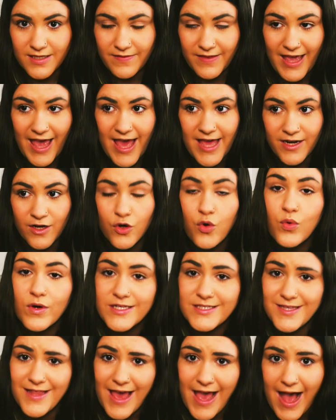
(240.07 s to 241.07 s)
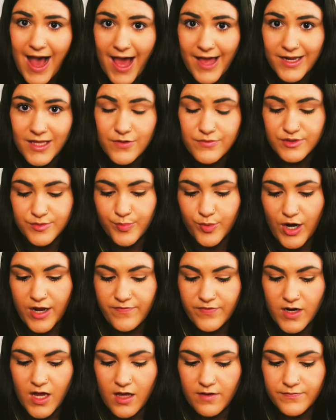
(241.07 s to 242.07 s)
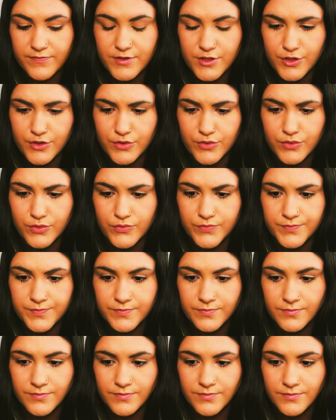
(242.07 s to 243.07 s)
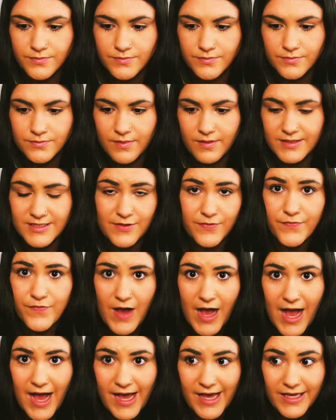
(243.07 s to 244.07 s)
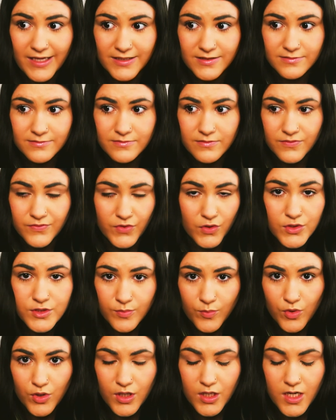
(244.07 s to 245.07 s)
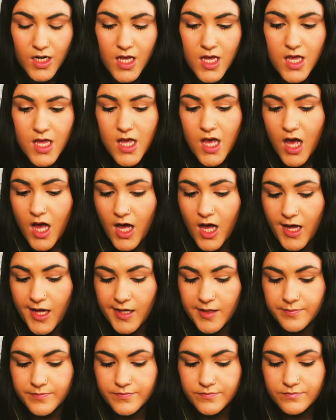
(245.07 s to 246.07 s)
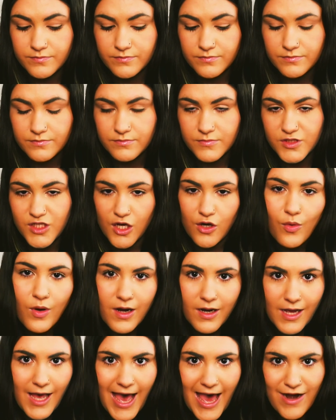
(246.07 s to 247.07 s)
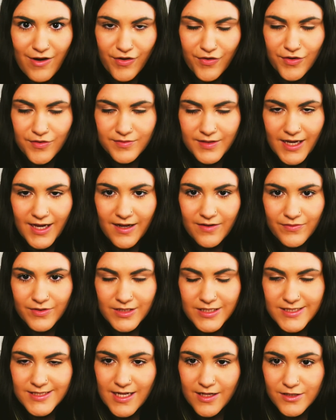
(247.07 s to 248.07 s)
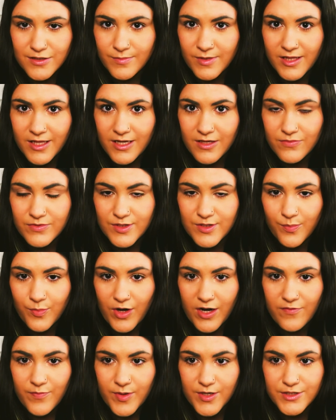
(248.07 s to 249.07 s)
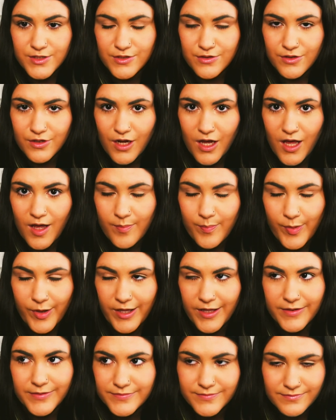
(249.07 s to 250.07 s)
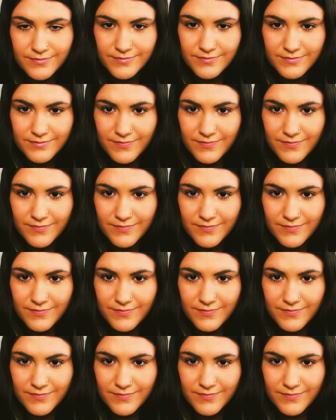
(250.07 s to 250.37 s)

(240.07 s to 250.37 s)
in the end, according to the hat, he was brave enough to defy Voldemort. So I don't know if that really sells me that he was a brave person or not, but